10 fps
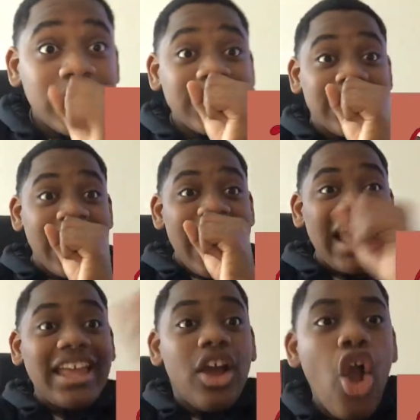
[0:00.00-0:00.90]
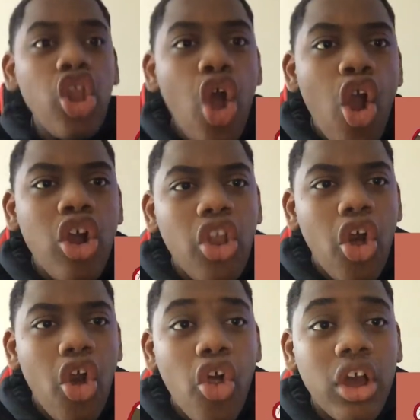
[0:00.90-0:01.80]
you gotta try to concentrate.
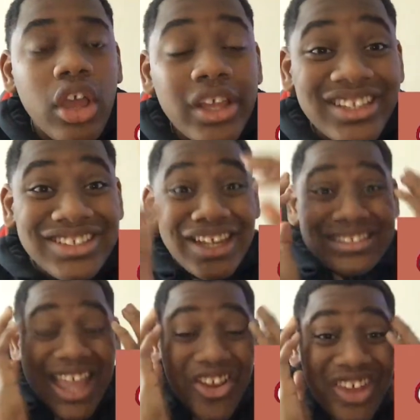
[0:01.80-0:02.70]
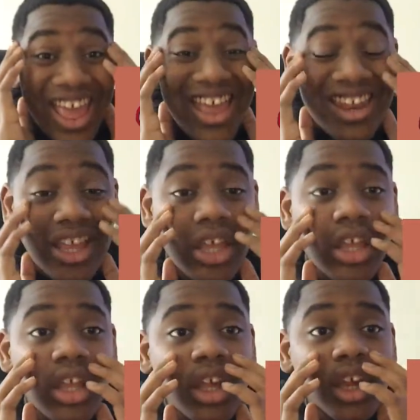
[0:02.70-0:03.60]
Hold on. Doesn't his hair that?
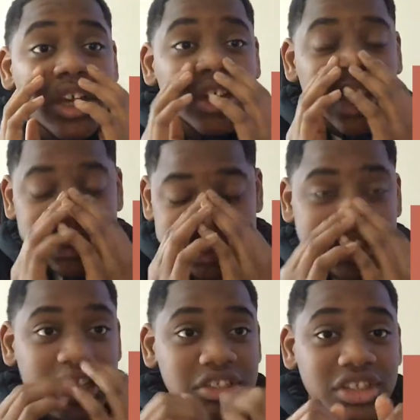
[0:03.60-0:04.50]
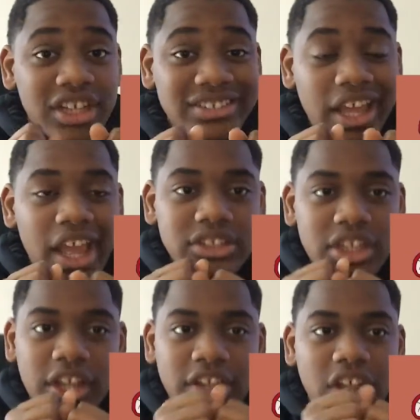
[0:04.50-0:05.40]
He said just because the eggs are
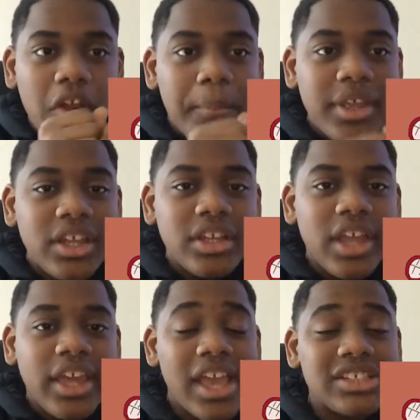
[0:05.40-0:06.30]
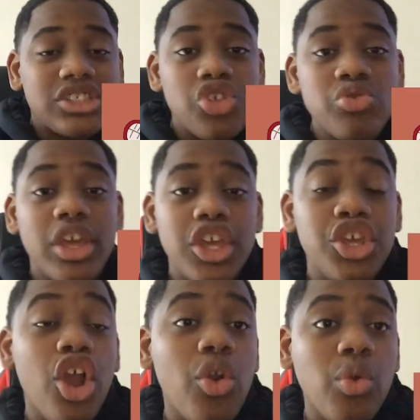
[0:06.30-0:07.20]
here, that don't mean they can't see you get
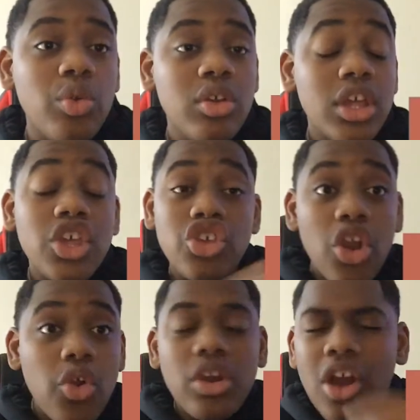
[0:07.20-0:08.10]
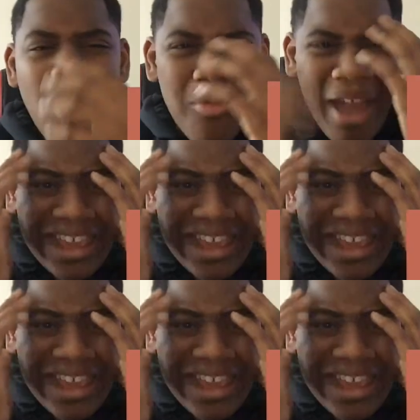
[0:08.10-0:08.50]
yolk. Yolk? Oh my